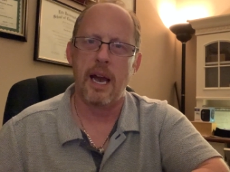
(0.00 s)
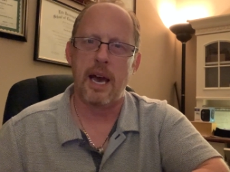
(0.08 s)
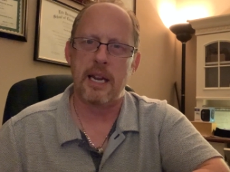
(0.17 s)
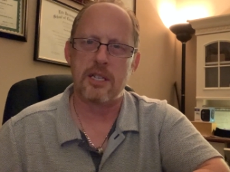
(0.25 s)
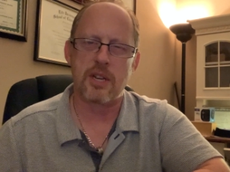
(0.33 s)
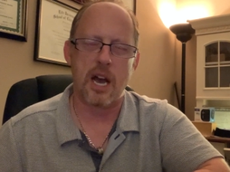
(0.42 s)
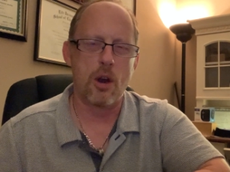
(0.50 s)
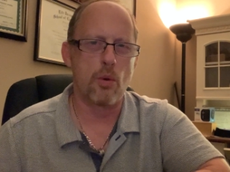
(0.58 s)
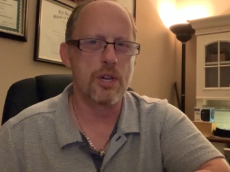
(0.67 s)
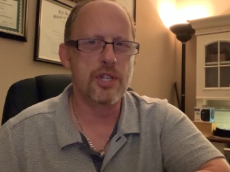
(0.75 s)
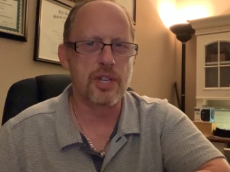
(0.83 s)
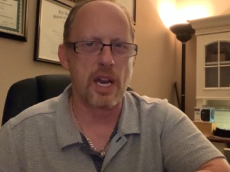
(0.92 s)
And as I
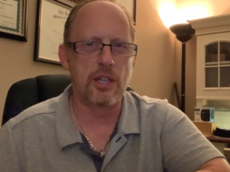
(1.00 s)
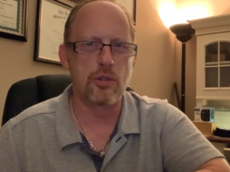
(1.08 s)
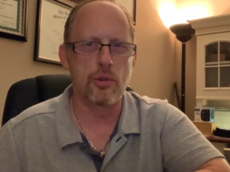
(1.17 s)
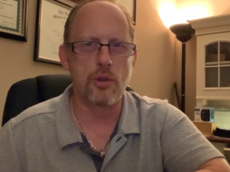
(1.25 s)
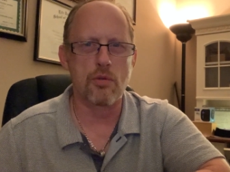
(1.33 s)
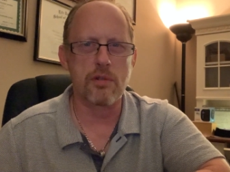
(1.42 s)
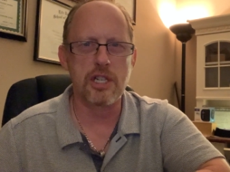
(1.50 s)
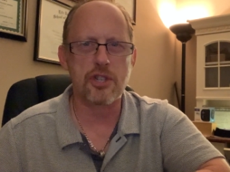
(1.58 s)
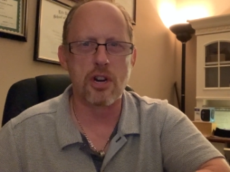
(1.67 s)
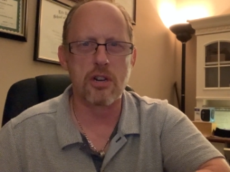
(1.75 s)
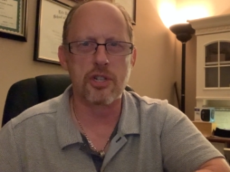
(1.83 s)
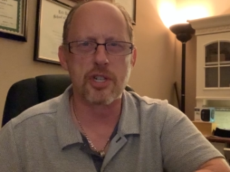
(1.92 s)
always say, do your
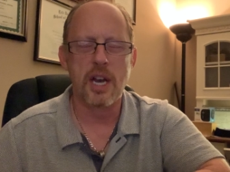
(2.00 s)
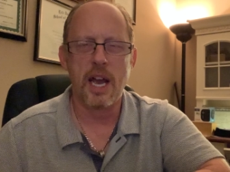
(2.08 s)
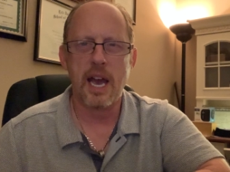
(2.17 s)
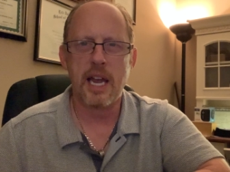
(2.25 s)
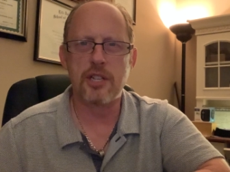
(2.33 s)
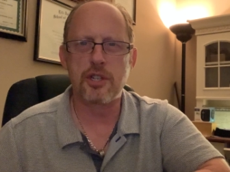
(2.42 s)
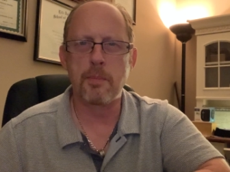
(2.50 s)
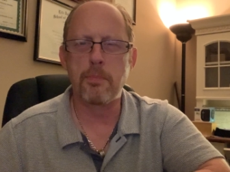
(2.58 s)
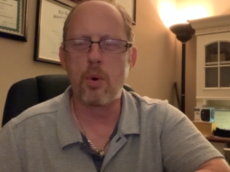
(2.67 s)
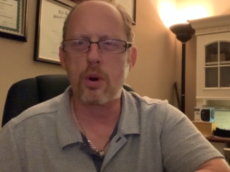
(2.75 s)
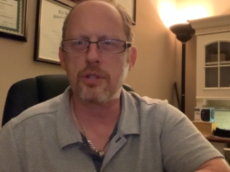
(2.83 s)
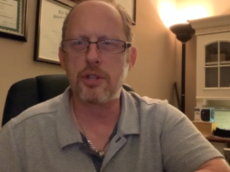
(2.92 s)
research, and it's
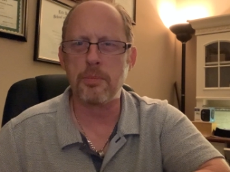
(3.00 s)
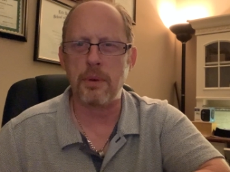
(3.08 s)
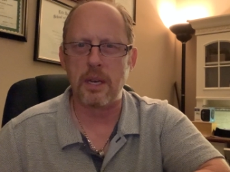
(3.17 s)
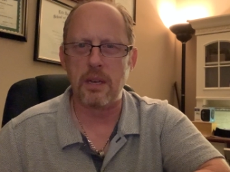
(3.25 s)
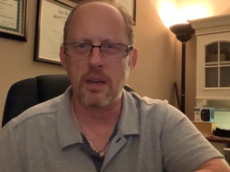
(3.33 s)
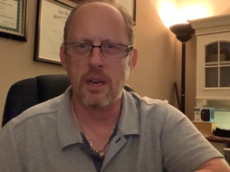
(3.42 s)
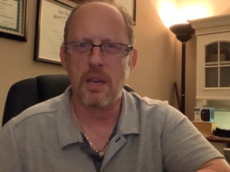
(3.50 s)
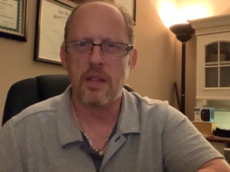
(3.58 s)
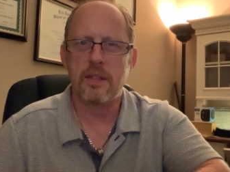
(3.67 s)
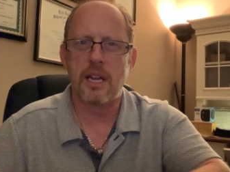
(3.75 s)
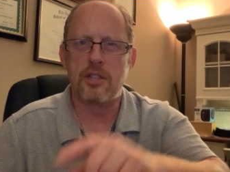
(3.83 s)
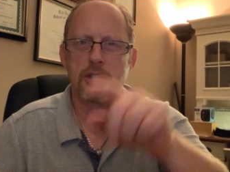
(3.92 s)
important to me
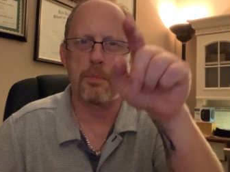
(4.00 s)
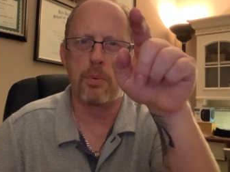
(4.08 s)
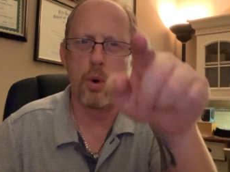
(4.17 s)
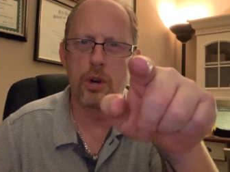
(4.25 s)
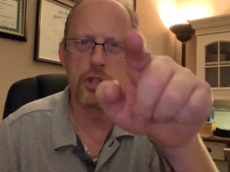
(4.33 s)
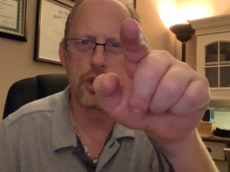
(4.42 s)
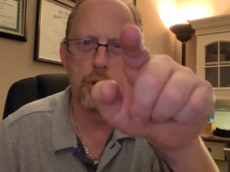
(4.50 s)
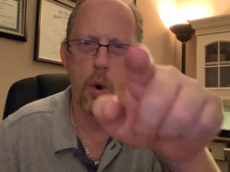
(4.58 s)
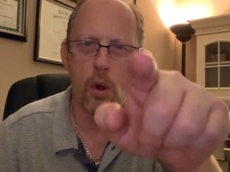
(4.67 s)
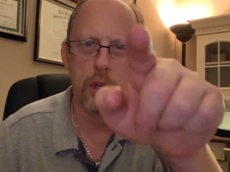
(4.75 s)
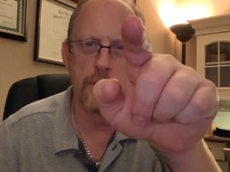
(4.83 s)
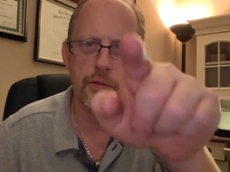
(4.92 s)
that it's important to
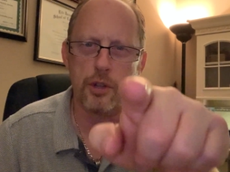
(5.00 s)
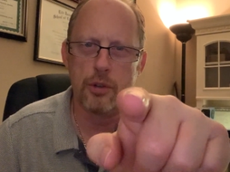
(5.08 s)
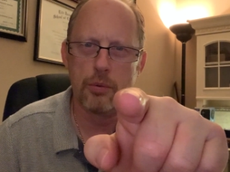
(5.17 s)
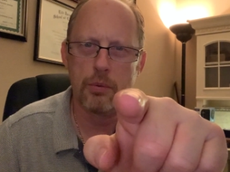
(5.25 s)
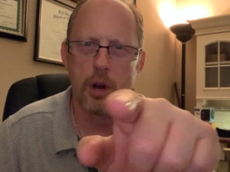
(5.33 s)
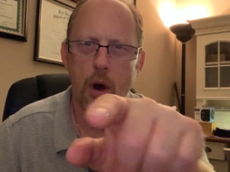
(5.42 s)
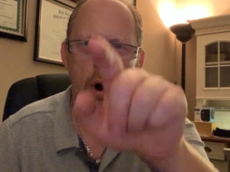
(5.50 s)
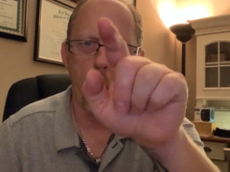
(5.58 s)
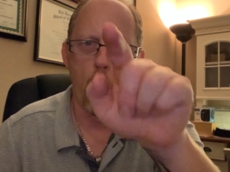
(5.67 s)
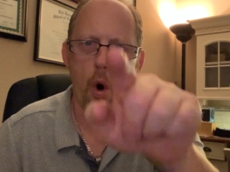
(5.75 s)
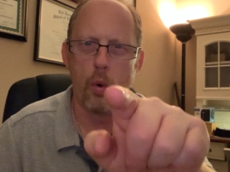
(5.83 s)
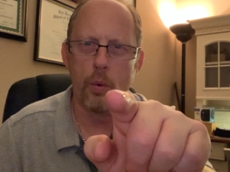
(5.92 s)
all of you,
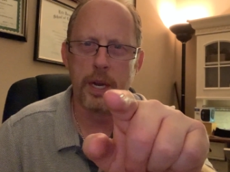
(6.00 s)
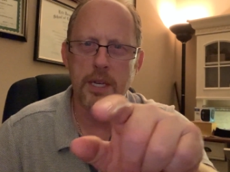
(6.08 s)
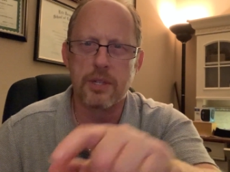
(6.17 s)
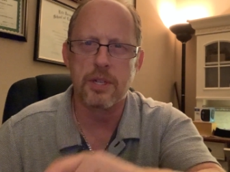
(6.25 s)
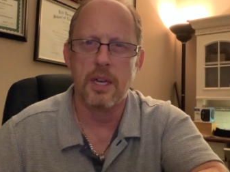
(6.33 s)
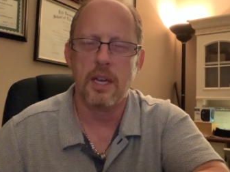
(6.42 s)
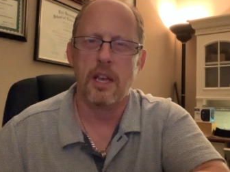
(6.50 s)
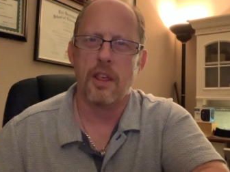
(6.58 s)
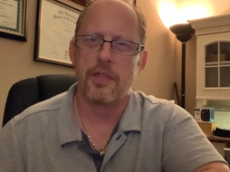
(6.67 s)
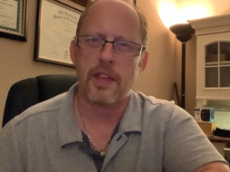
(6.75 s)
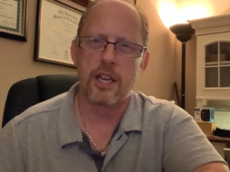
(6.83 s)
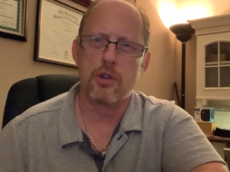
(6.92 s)
always.
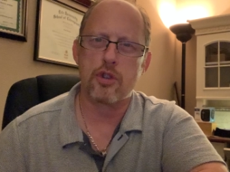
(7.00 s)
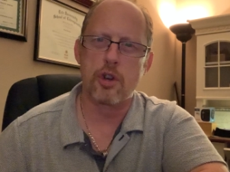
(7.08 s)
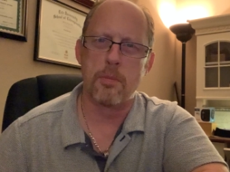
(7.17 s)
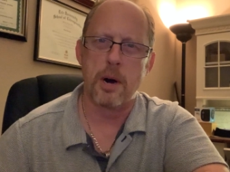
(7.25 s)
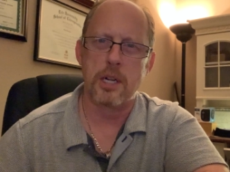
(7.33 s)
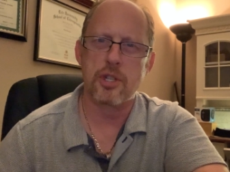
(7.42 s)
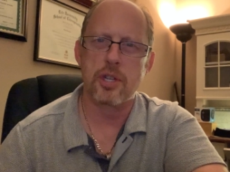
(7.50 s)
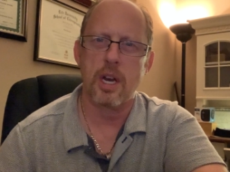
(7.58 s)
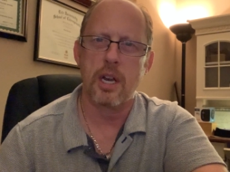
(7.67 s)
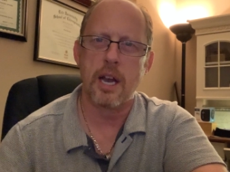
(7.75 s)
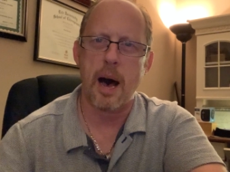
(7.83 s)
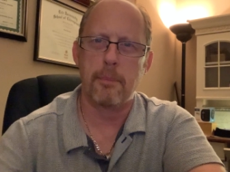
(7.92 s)
Thank you so much.
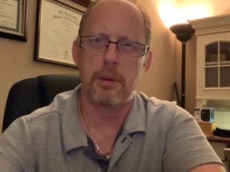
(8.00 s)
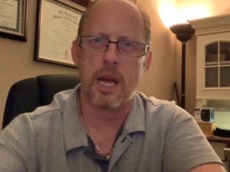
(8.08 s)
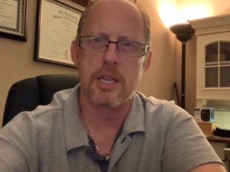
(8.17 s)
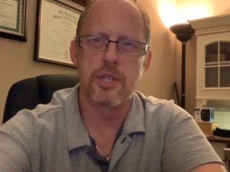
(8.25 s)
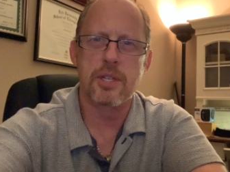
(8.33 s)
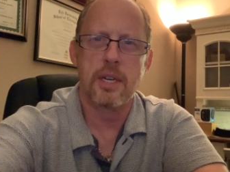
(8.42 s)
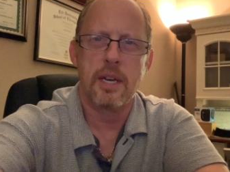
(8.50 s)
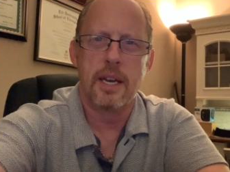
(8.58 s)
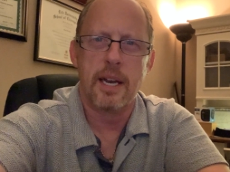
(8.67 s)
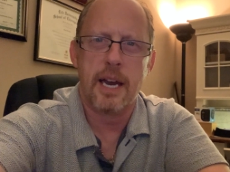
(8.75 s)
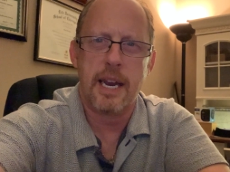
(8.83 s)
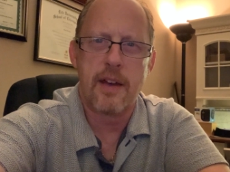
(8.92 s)
God bless,
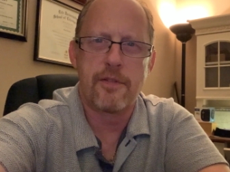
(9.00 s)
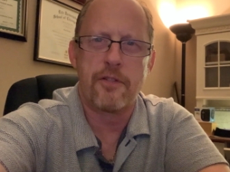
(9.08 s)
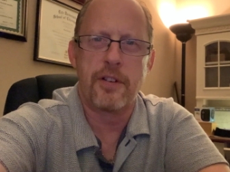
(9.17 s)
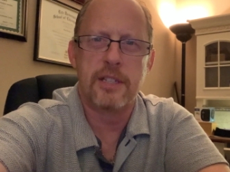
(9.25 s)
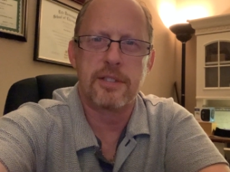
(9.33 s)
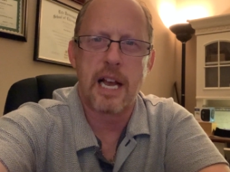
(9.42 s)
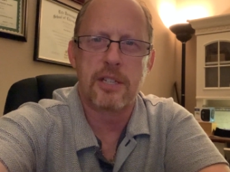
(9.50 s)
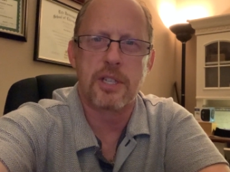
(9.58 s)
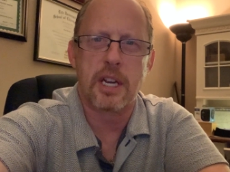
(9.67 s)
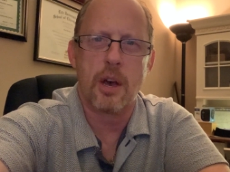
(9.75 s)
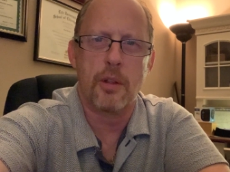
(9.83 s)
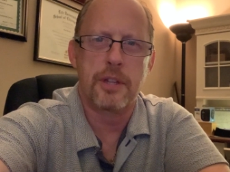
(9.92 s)
and have a
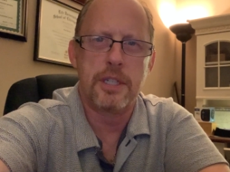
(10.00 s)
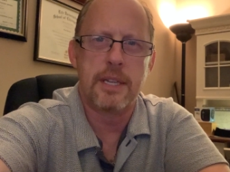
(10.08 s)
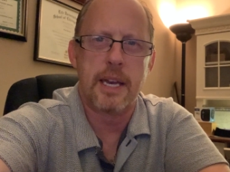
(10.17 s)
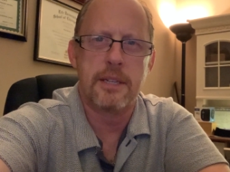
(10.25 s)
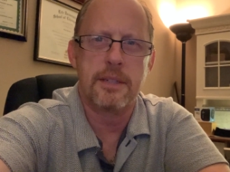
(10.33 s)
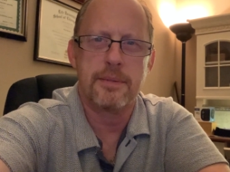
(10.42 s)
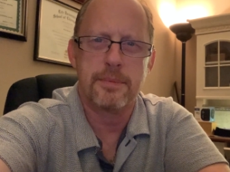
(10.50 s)
fantastic, healthy day.